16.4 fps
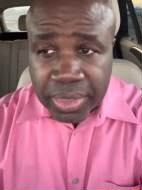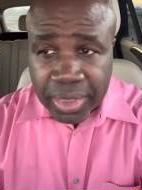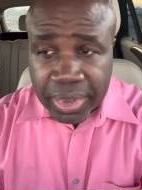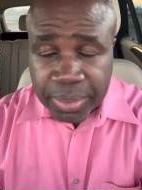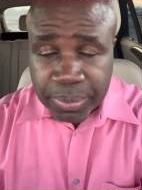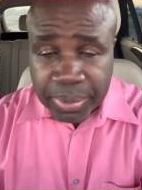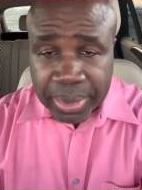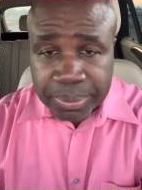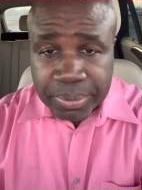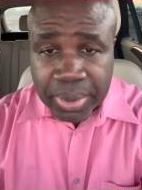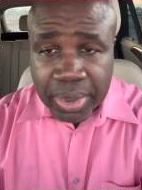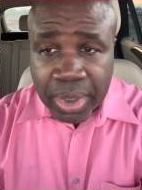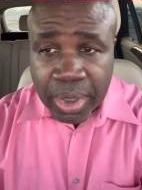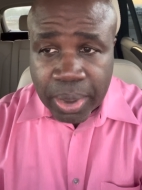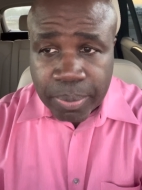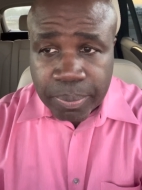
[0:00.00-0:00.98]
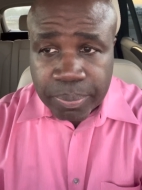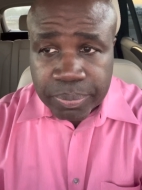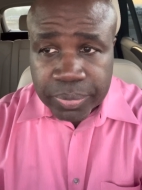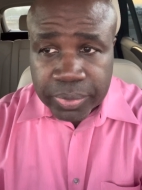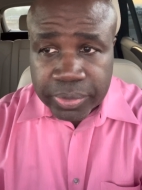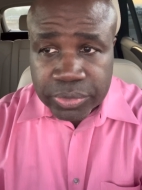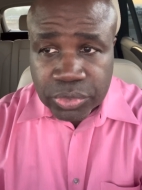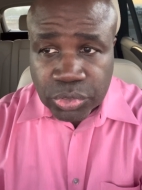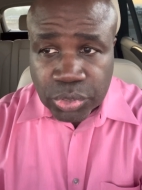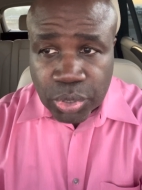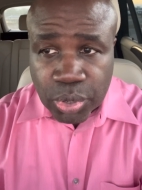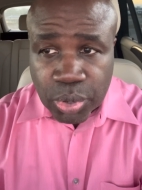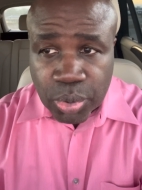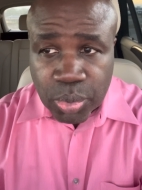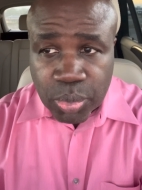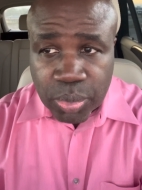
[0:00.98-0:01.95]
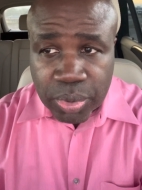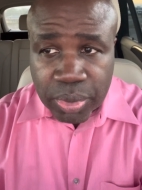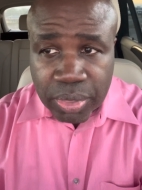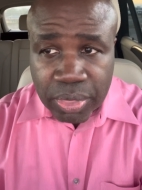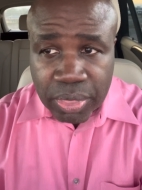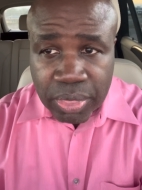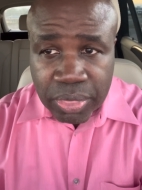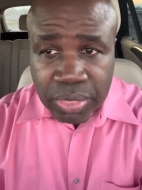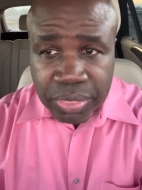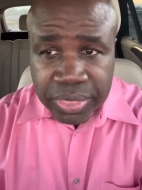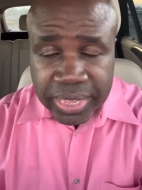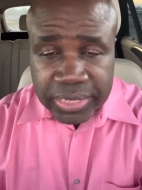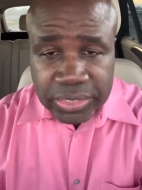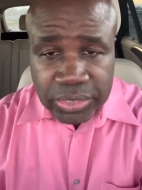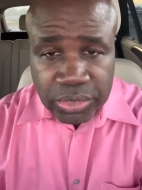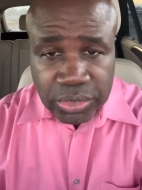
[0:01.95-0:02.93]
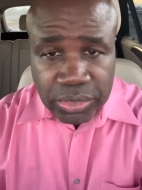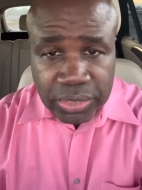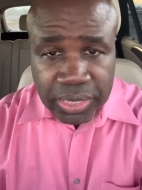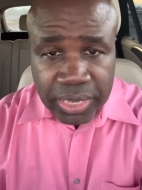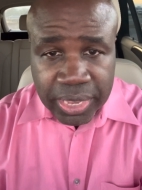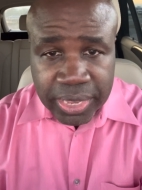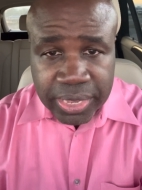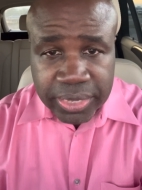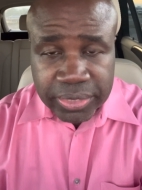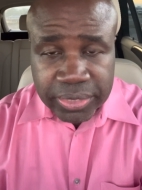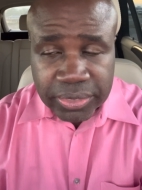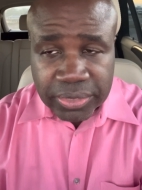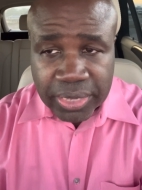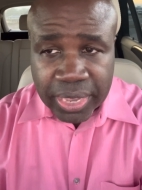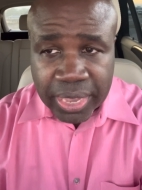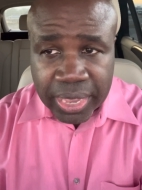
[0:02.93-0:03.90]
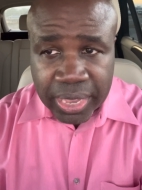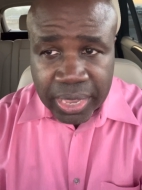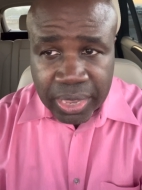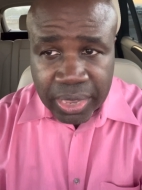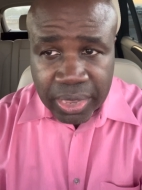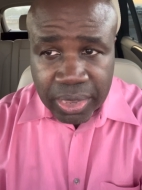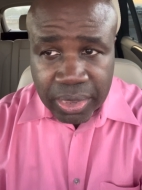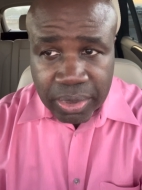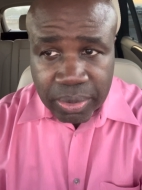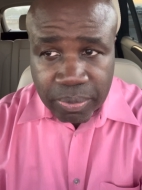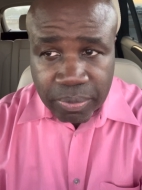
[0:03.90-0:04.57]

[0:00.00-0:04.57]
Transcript: Anyway, um, so this is a